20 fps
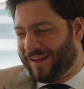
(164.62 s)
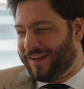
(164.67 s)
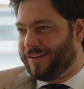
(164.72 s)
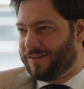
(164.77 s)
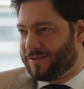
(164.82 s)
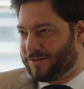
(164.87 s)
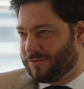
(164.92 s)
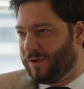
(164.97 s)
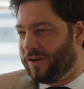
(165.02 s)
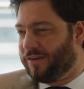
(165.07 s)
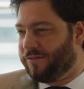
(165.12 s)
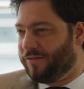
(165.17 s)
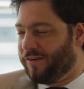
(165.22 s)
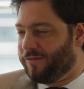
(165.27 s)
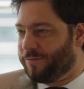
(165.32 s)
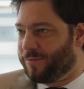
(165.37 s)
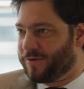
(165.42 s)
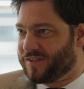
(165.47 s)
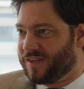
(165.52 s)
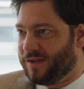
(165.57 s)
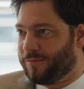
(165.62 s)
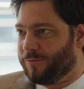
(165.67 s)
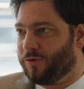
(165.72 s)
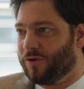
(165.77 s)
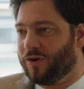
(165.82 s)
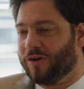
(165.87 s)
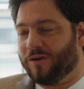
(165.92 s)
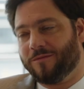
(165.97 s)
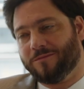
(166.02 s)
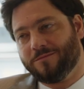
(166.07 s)
It's 25%
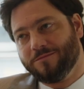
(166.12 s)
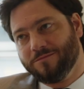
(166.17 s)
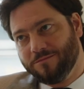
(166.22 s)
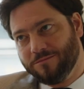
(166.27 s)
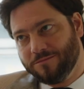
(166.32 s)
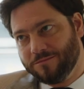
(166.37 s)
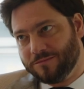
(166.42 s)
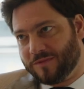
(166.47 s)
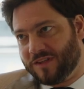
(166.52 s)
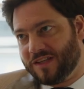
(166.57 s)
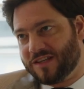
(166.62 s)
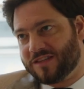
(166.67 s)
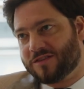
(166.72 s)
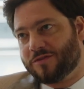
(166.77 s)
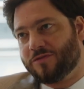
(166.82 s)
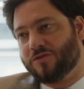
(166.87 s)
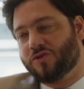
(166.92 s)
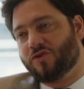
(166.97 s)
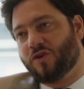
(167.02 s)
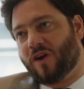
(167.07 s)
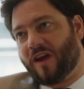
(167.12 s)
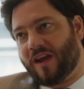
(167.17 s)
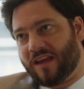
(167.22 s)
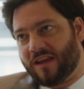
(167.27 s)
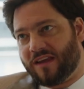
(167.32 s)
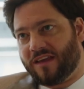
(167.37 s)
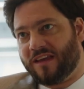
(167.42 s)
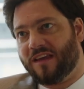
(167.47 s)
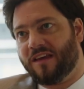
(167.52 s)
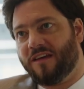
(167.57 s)
more. This to try
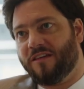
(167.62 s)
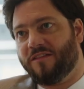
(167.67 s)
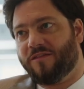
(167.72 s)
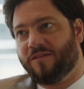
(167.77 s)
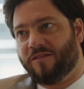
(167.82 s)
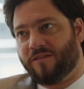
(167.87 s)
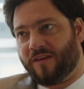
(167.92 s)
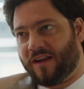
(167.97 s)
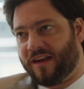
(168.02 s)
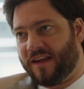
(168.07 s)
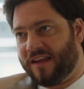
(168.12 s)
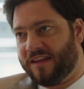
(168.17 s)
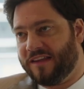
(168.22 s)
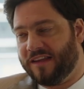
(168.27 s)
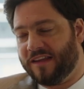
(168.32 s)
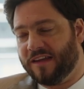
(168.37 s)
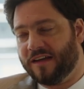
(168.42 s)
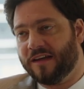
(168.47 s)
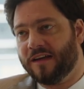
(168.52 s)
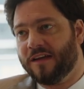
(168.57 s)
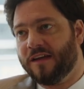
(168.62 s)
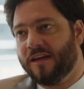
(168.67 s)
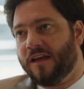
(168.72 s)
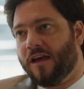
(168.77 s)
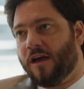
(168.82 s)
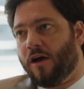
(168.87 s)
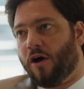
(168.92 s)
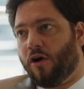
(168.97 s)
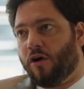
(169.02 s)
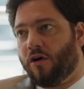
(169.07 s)
give an idea
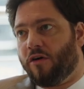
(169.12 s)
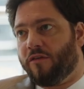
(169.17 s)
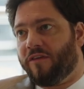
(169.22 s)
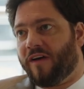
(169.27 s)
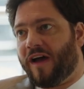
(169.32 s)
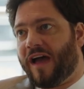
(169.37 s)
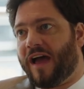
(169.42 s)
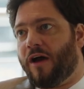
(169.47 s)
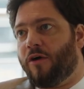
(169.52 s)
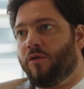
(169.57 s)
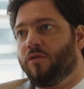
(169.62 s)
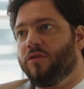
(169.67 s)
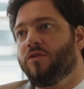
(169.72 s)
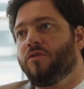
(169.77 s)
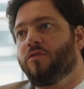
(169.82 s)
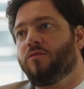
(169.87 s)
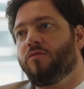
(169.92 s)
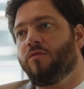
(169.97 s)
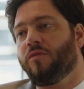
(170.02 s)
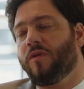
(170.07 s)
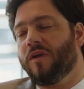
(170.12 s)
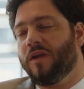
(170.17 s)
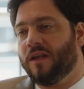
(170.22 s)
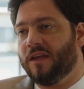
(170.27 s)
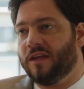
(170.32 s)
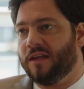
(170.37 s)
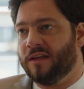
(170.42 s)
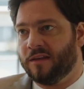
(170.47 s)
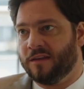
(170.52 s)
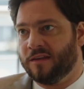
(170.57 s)
of how you
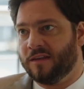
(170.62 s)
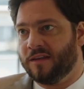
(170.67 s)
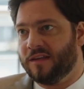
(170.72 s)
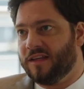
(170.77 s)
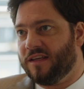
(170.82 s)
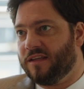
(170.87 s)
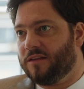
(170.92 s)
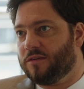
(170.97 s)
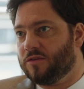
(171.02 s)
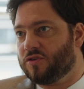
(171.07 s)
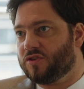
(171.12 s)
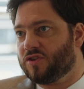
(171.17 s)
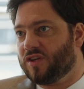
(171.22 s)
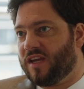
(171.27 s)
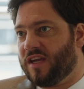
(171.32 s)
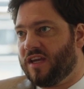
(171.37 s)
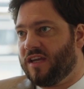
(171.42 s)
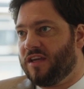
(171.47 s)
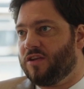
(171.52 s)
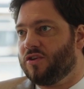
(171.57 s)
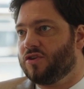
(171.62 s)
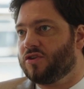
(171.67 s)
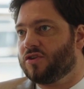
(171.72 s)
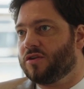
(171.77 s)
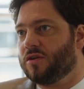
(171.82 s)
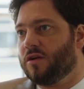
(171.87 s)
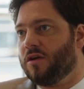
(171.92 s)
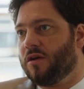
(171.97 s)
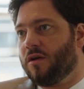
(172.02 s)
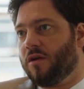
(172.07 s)
really need to
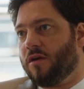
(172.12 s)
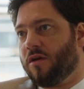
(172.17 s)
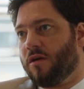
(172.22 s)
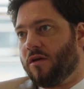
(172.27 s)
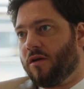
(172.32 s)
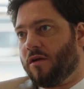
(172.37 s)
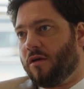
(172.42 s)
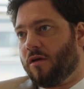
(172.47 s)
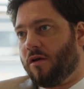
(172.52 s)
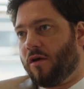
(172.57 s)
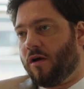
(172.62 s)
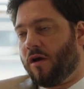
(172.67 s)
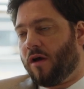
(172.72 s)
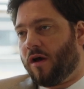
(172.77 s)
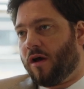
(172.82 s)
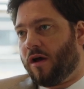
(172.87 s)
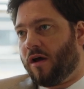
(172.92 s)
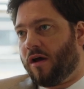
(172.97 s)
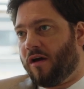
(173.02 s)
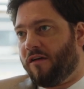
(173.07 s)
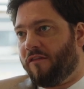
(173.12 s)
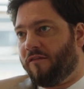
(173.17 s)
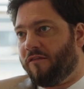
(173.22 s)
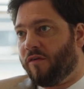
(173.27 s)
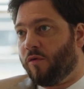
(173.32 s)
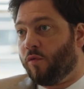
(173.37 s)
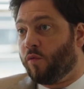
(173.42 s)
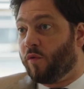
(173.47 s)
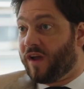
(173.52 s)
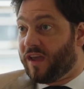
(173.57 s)
change
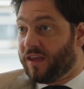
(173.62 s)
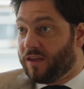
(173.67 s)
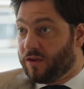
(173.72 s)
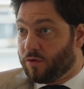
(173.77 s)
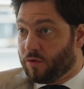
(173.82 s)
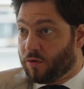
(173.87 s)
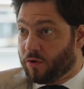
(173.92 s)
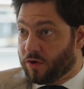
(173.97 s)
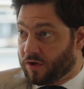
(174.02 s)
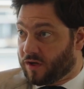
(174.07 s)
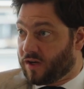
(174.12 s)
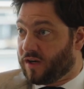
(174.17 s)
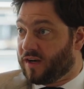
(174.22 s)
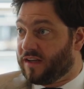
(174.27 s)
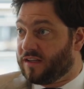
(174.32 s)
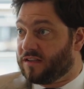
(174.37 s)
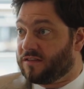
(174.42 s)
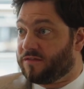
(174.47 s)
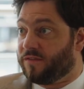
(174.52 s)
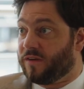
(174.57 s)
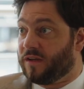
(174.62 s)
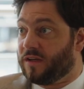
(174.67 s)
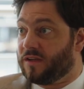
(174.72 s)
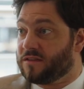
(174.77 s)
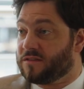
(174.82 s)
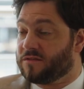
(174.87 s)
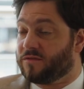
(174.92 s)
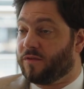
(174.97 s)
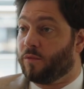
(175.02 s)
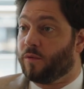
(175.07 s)
the way you organize
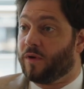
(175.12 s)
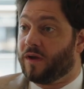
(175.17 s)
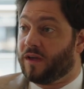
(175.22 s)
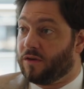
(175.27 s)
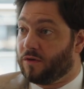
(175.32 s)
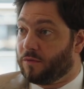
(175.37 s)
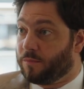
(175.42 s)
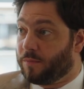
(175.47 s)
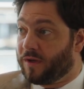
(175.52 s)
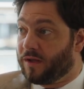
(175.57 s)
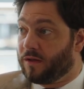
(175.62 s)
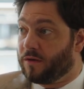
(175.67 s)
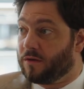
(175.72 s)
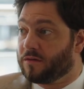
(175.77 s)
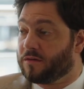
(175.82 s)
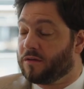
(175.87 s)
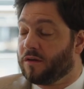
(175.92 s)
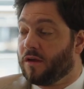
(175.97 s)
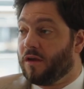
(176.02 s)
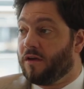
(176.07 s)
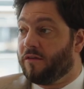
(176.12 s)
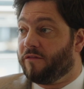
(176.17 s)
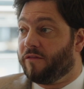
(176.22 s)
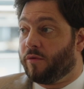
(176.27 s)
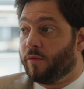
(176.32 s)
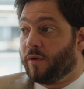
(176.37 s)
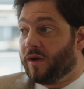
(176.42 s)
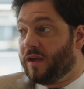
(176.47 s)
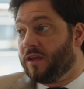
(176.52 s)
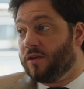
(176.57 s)
things, the way you build,
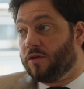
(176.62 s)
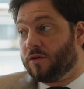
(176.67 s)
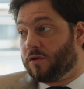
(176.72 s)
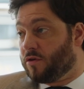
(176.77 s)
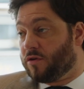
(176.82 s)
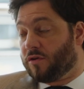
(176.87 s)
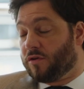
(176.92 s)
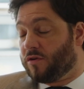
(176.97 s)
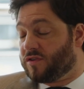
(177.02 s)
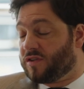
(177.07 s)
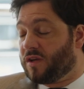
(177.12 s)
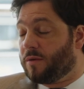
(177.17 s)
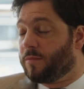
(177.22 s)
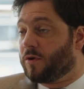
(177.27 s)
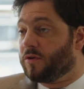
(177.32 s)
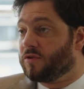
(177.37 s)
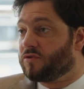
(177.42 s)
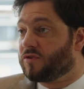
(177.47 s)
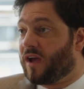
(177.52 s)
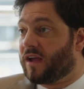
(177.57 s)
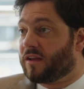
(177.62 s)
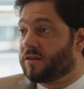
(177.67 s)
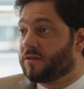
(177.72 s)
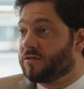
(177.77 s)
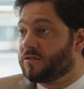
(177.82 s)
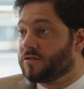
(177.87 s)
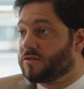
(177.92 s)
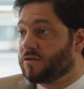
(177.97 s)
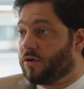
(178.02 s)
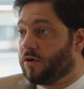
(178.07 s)
the way your
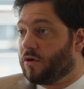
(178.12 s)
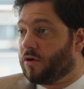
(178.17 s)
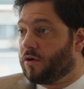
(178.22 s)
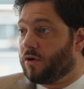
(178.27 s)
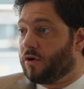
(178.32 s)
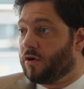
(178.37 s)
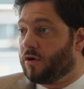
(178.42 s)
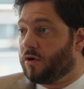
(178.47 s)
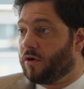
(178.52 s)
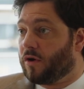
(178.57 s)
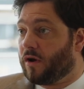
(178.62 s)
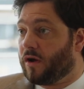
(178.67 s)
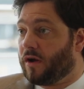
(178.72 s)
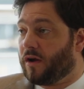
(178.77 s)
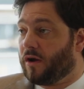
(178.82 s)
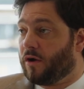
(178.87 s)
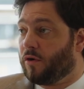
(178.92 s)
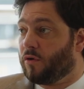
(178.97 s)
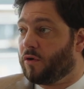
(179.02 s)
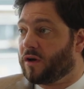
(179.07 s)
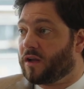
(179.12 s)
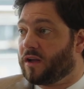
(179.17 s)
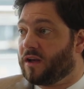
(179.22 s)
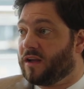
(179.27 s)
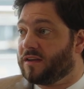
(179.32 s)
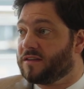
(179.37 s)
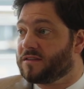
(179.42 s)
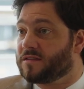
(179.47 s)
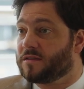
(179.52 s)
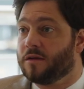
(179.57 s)
subcontractors are
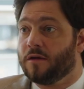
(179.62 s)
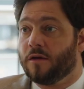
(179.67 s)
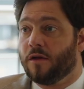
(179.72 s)
organized.